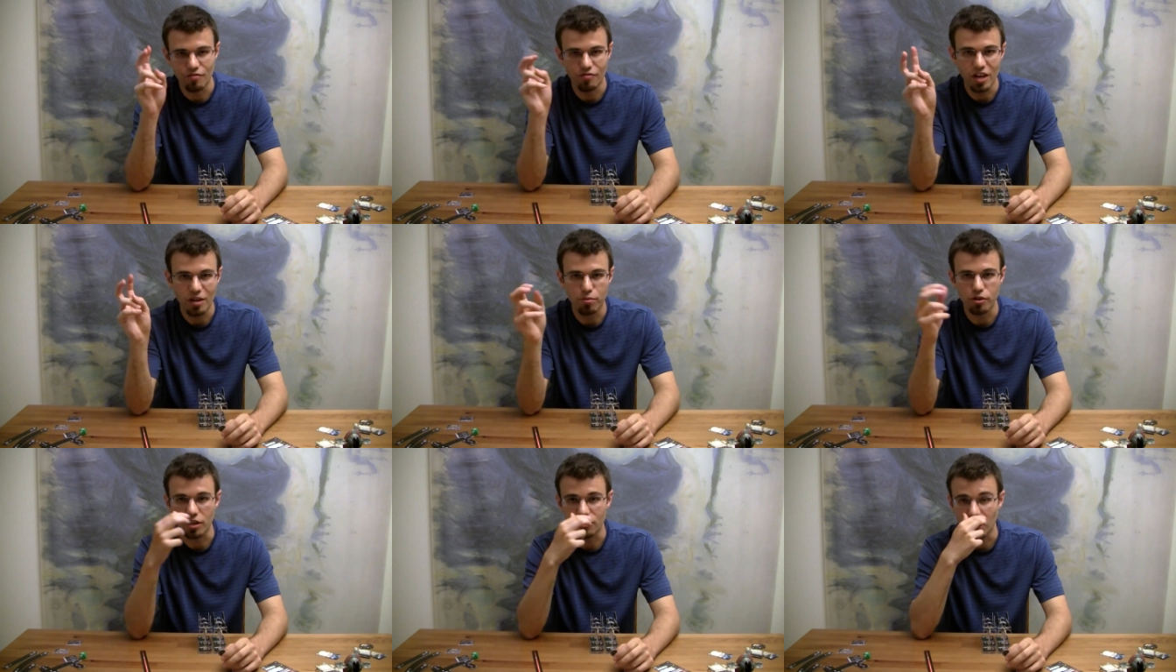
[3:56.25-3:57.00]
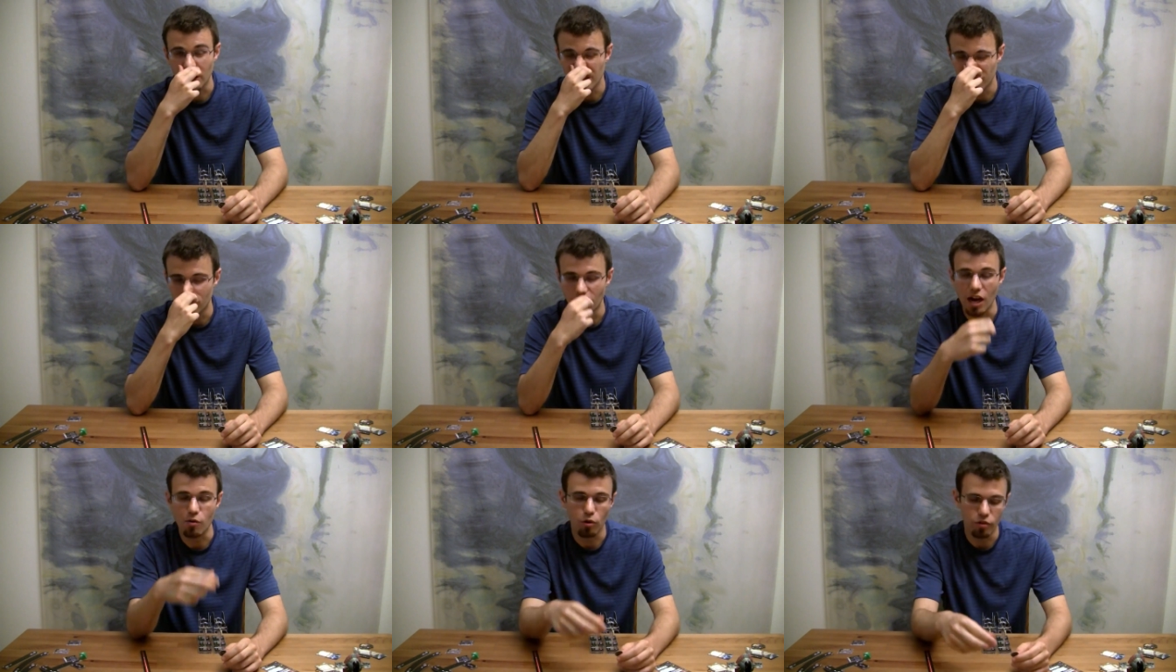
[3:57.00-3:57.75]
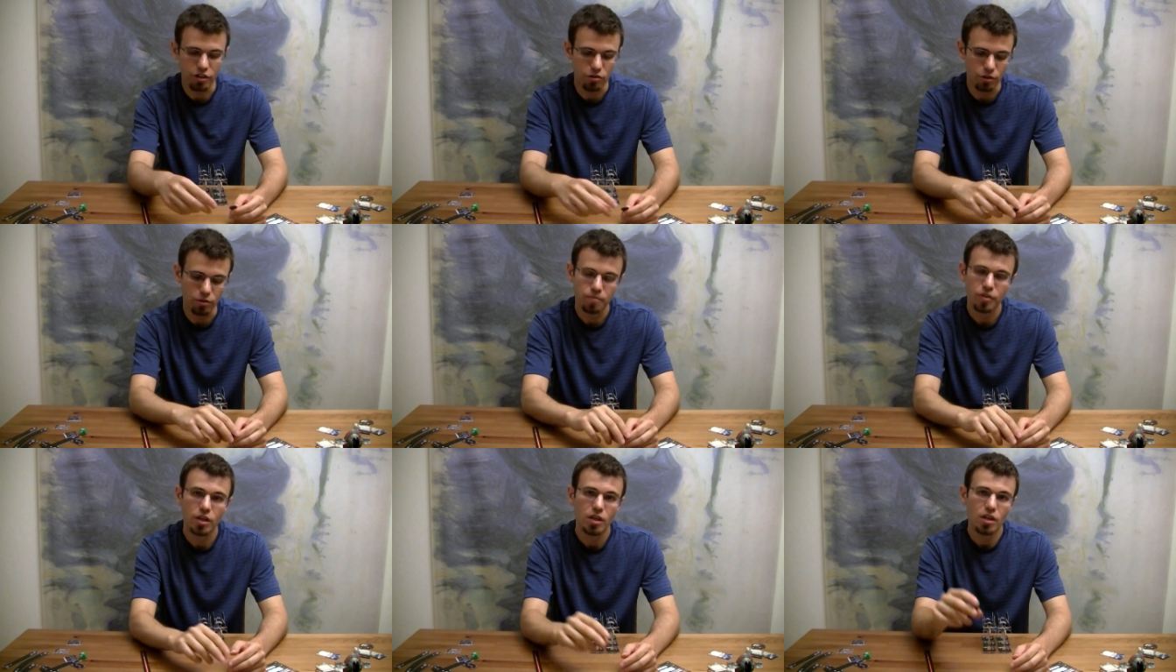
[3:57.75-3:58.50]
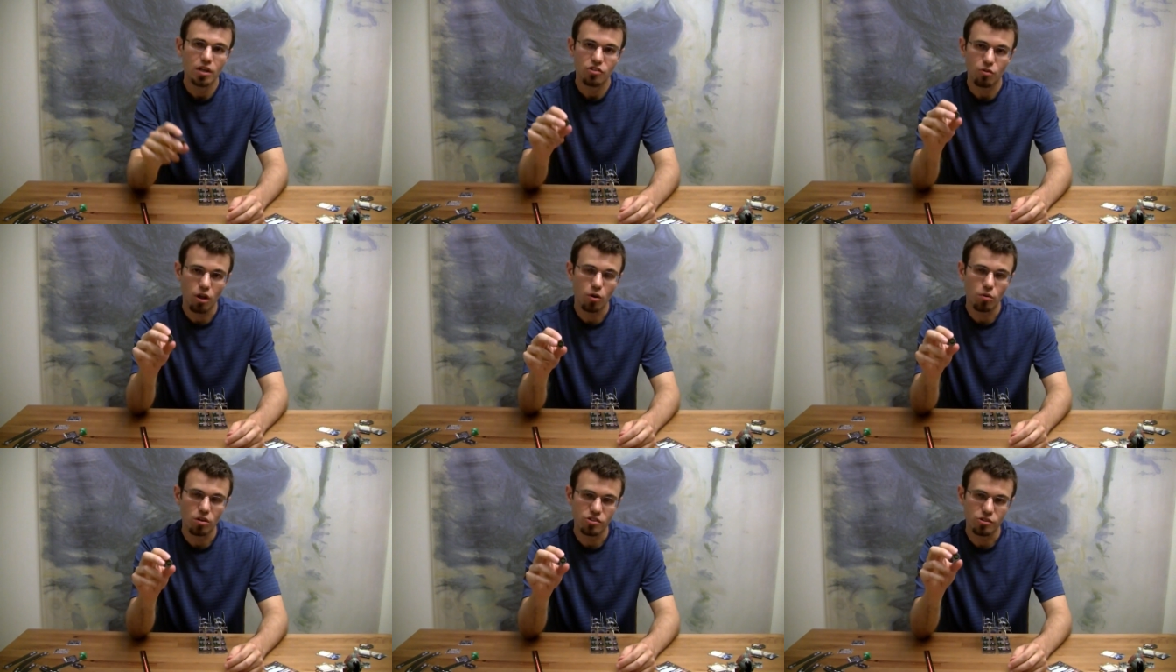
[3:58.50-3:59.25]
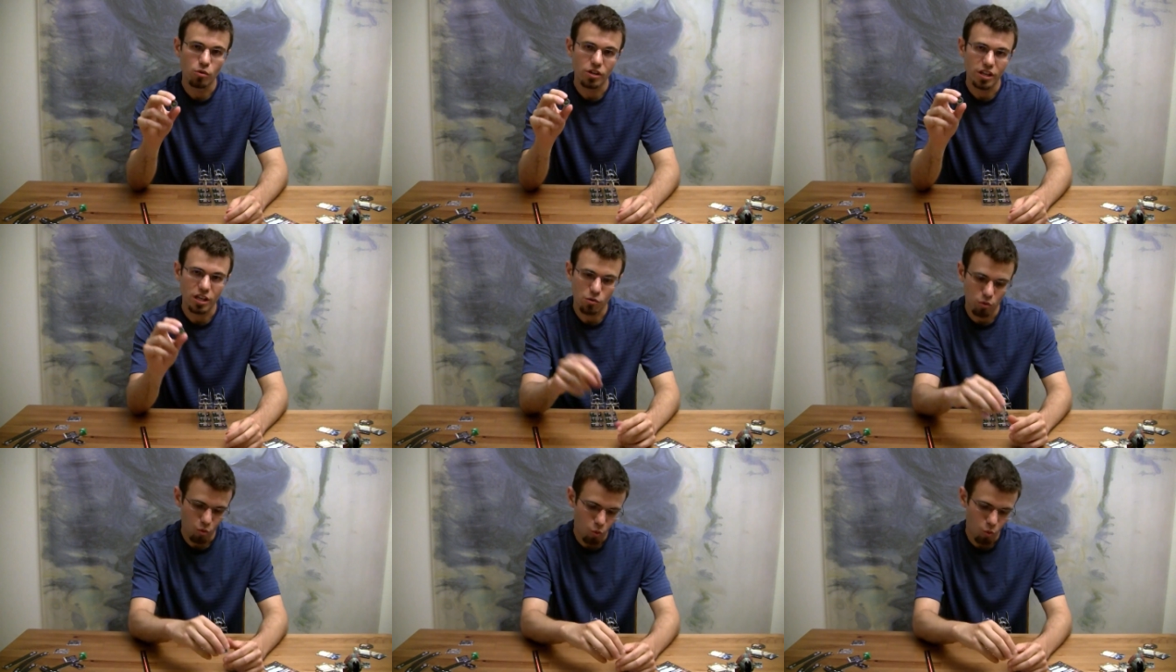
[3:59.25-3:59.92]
evade production on each die roll that you do. So in other words, in order to equal